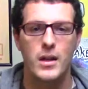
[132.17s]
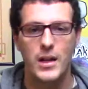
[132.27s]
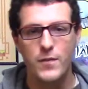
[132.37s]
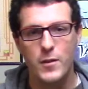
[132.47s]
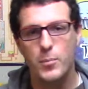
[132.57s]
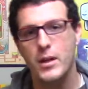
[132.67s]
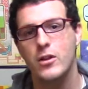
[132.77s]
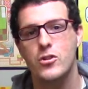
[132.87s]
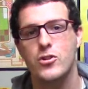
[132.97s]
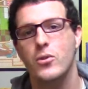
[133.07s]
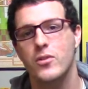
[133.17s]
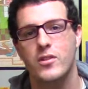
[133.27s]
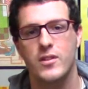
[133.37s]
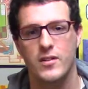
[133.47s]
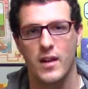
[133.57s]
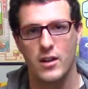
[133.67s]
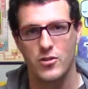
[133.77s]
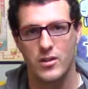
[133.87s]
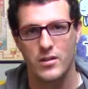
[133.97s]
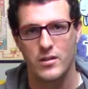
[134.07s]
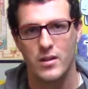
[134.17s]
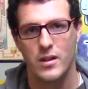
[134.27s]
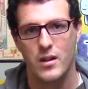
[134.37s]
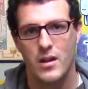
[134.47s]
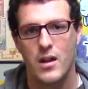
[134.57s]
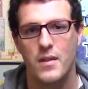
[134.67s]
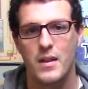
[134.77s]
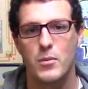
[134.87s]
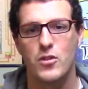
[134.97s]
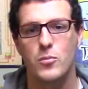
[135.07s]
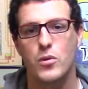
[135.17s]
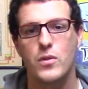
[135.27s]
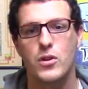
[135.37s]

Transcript: If the player chooses this action, they must move the